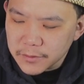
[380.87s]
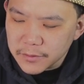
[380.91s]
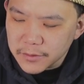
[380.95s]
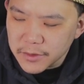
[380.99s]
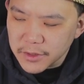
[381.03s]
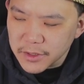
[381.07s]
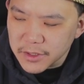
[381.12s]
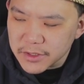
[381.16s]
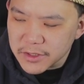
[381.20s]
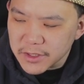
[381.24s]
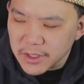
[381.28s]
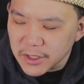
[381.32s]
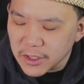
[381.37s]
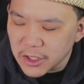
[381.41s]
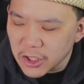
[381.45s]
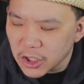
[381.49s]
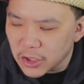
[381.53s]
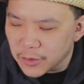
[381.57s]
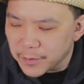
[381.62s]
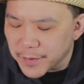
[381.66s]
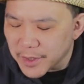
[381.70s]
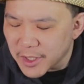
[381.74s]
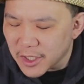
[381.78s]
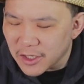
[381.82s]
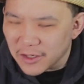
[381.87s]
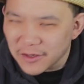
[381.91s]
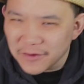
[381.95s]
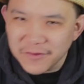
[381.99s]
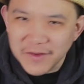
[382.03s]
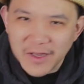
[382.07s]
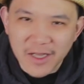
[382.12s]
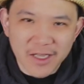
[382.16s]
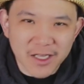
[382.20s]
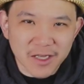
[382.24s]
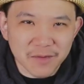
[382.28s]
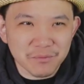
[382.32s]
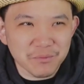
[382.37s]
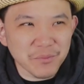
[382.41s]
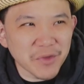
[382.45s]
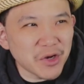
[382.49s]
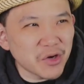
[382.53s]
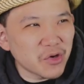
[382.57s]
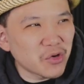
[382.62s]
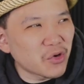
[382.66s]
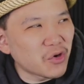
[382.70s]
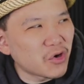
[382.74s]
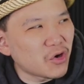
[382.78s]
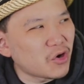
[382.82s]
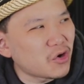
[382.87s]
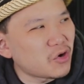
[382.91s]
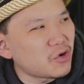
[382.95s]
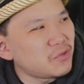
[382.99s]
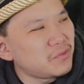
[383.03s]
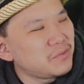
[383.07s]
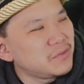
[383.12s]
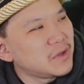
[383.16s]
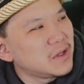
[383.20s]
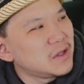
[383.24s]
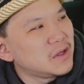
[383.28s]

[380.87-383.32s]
There's a little bit of like a mineral